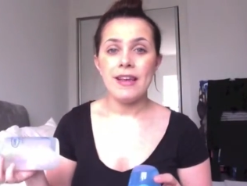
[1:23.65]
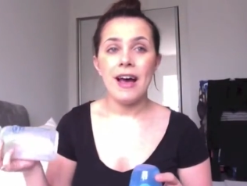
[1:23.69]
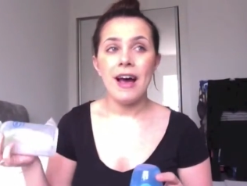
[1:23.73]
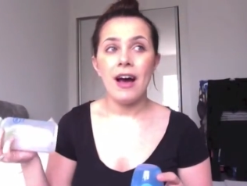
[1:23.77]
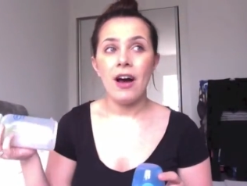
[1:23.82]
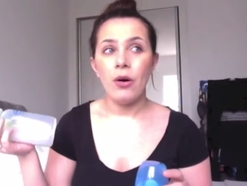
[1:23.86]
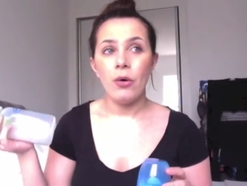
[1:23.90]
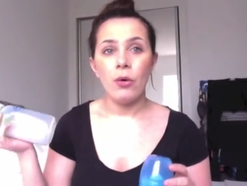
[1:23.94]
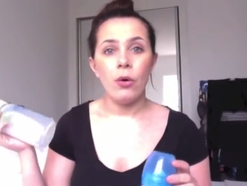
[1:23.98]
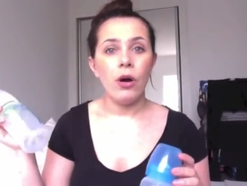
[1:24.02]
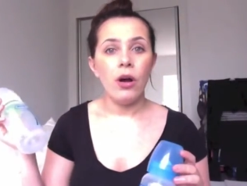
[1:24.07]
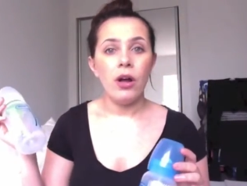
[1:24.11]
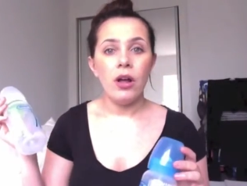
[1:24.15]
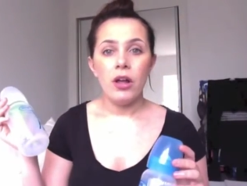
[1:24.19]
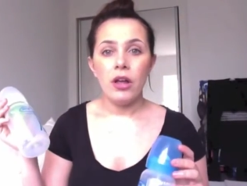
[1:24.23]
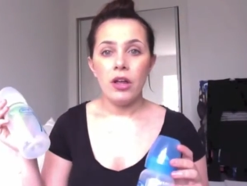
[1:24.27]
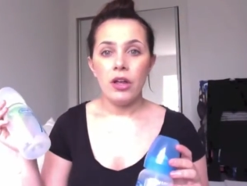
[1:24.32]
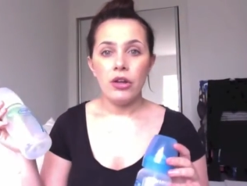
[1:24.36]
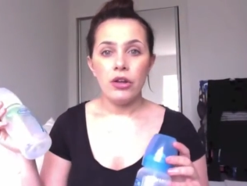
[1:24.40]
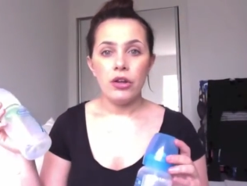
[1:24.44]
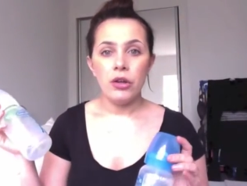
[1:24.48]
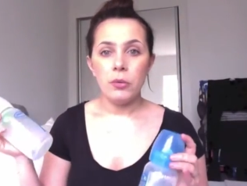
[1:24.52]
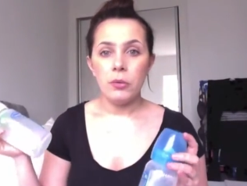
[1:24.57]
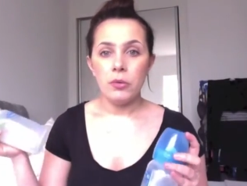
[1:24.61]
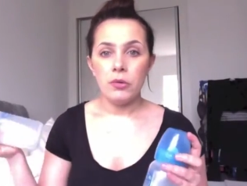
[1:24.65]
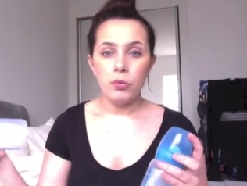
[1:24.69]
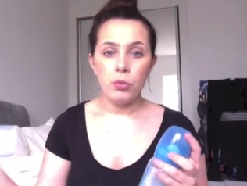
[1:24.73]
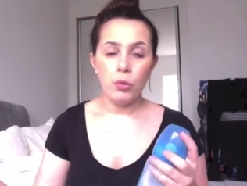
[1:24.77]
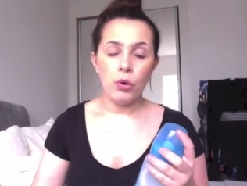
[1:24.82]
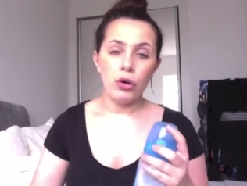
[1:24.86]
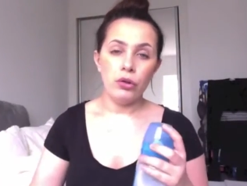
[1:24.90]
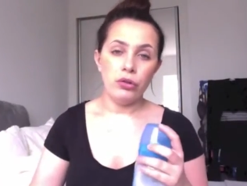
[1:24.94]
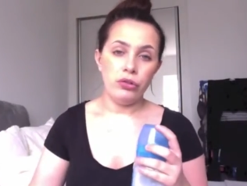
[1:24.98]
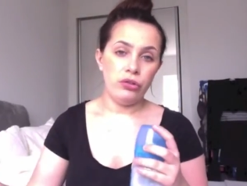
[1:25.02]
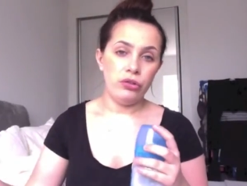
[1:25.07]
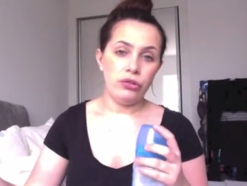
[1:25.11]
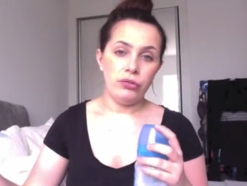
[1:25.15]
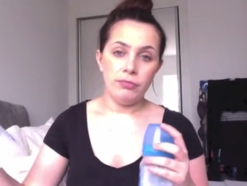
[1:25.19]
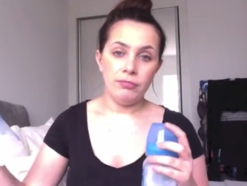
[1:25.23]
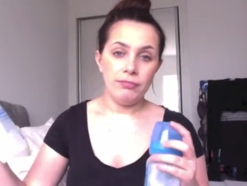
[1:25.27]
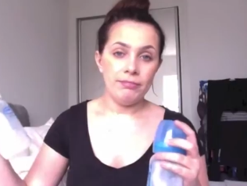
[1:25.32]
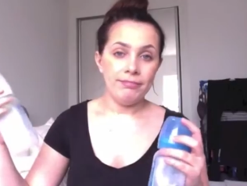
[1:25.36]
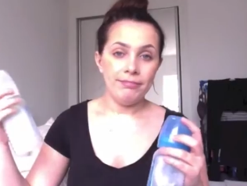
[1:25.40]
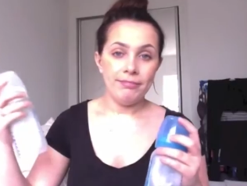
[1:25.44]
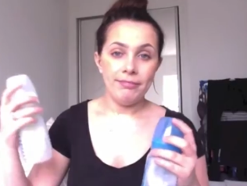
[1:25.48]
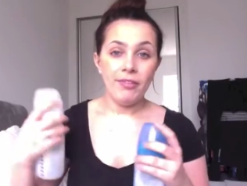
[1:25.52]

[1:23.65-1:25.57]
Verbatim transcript: out you would wash